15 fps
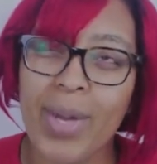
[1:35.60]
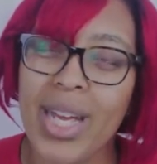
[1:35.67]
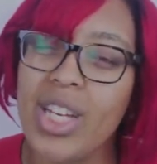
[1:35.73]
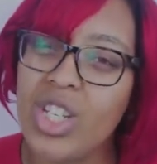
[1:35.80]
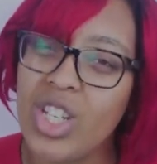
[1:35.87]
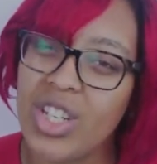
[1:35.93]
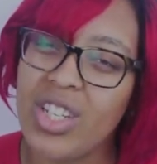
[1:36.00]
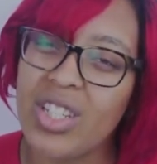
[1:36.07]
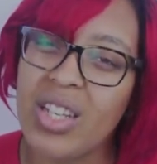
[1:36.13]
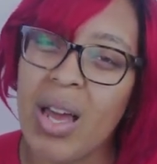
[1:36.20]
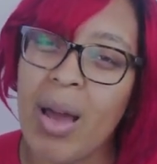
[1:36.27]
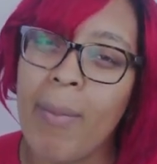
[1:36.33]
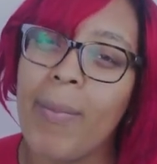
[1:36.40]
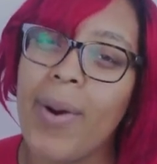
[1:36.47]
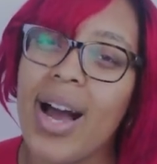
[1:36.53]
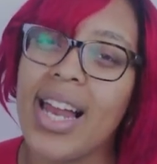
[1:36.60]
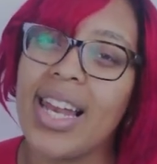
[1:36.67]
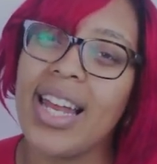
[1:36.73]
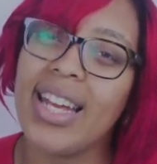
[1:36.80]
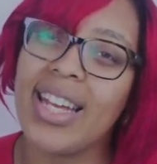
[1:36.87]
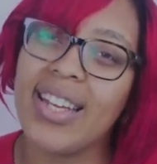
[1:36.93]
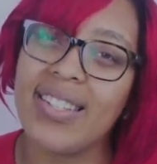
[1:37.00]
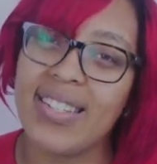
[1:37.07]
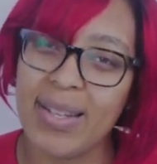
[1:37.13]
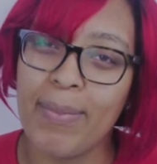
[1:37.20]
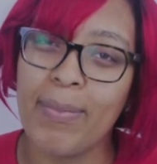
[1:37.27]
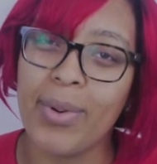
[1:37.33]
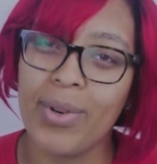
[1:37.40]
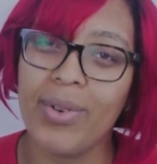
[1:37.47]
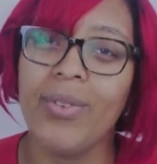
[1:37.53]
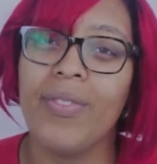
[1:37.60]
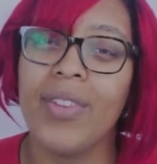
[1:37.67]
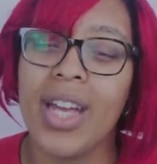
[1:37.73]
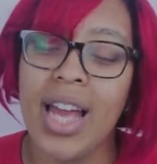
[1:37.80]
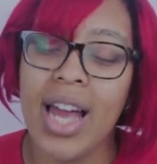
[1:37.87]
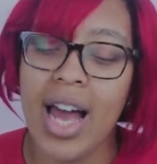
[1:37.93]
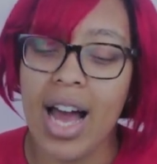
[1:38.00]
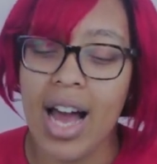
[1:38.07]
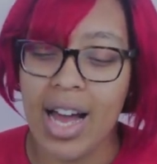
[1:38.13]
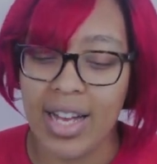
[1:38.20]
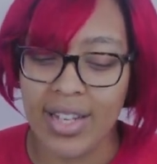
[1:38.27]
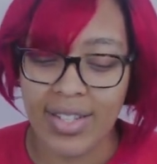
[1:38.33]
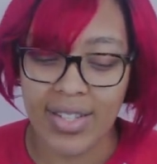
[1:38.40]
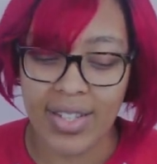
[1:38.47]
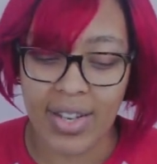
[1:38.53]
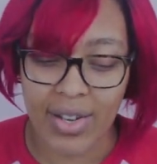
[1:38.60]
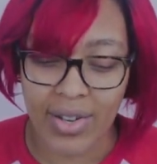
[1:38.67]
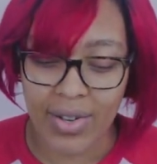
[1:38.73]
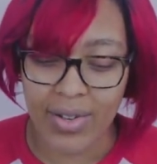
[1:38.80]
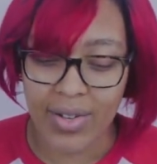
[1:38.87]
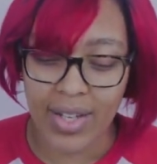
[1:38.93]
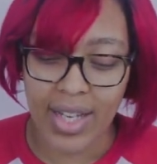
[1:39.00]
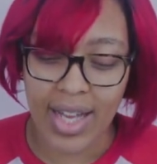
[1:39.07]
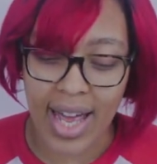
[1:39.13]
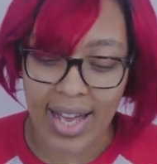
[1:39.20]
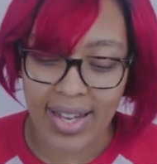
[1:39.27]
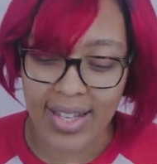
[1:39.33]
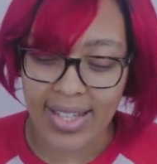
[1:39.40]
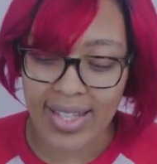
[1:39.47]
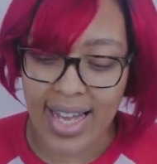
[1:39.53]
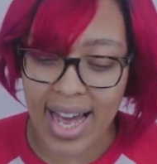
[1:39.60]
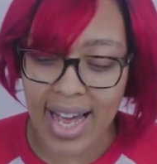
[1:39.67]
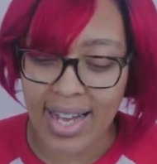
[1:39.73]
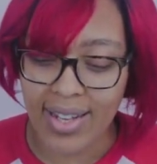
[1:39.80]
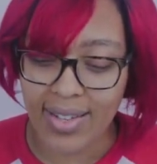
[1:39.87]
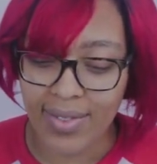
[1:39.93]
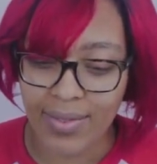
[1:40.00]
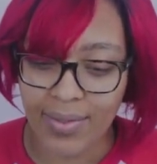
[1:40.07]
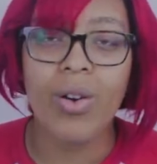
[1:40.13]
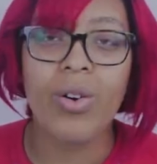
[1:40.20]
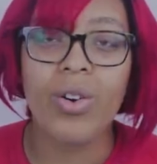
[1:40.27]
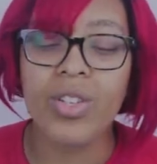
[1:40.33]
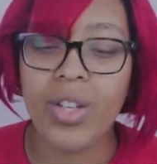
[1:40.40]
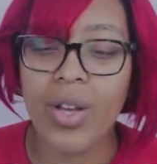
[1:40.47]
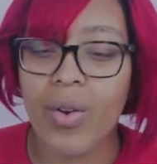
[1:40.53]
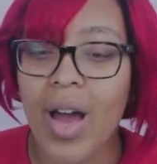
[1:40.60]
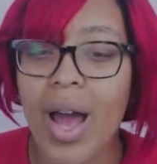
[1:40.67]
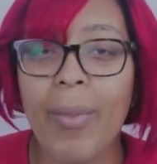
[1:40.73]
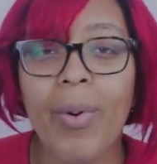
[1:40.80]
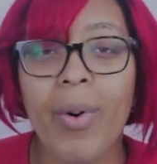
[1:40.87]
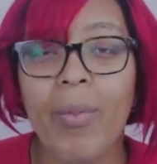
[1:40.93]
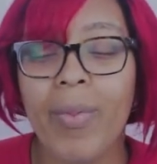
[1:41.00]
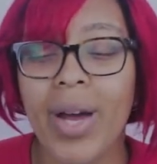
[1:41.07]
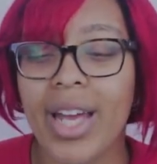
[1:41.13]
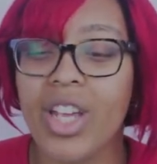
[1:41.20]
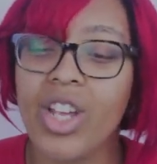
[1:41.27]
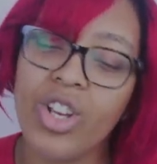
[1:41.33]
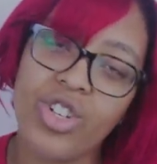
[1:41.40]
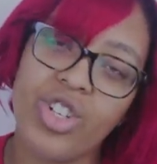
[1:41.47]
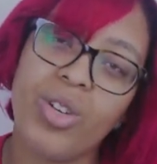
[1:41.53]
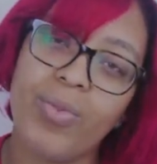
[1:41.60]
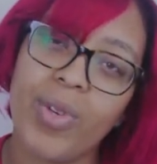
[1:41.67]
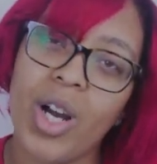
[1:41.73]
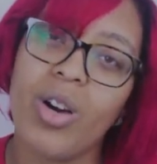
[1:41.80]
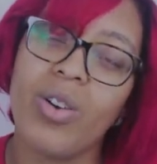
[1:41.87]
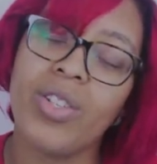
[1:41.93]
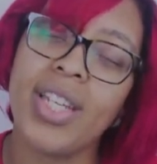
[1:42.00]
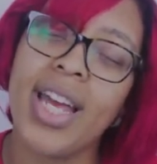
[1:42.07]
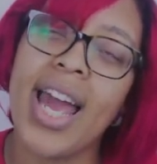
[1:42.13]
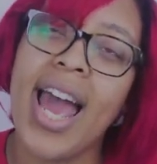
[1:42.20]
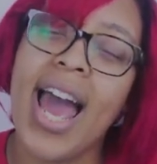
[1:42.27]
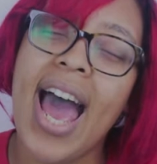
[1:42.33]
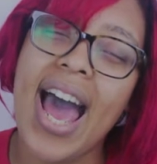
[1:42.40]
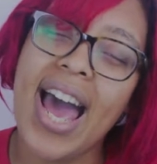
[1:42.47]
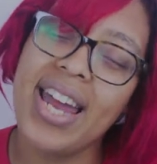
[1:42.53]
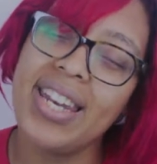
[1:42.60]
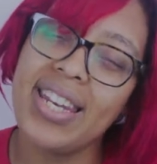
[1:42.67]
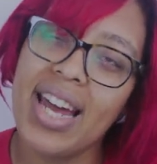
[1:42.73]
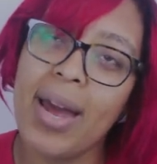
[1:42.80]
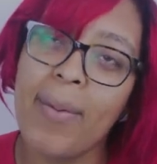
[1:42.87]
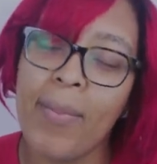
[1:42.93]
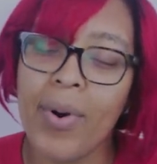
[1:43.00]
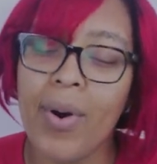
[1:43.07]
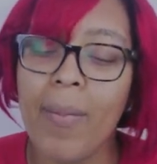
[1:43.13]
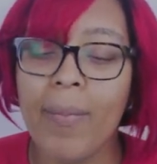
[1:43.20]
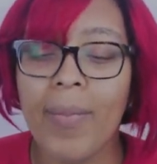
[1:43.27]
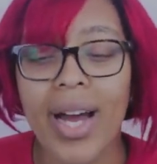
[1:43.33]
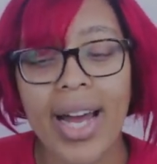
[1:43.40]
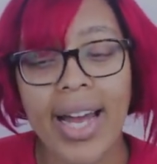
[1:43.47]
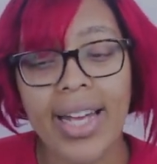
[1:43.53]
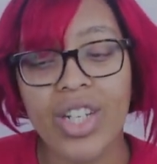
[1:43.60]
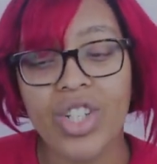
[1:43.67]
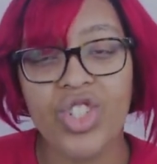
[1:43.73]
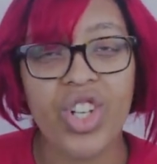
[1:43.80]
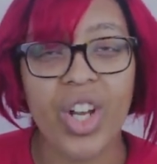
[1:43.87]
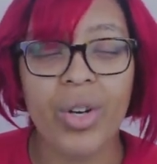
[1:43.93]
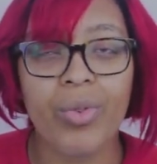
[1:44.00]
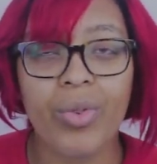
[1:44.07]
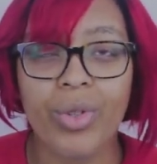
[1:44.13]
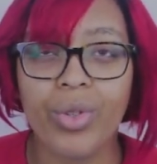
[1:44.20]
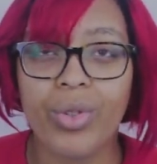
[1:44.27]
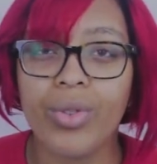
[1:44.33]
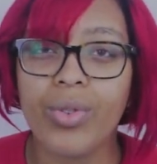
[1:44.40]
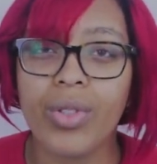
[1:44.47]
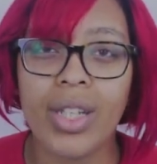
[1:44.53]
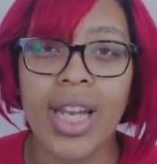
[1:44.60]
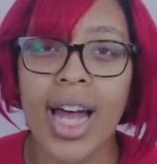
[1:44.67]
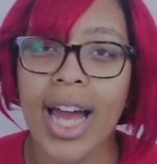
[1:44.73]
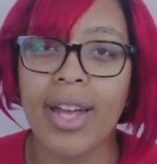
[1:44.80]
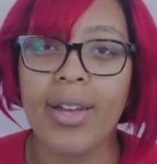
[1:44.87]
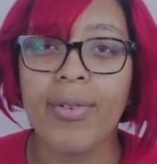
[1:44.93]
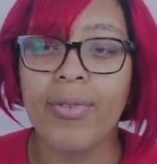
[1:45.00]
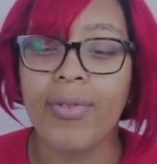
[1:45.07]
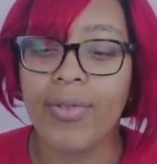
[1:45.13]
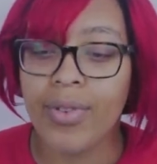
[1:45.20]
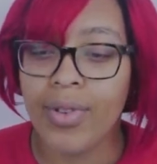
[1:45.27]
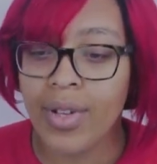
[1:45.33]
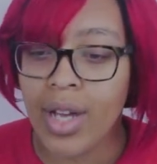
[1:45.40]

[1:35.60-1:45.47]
pictures, but I like it simple. So yeah, there's that. Also, I put my YouTube goals and I put my general life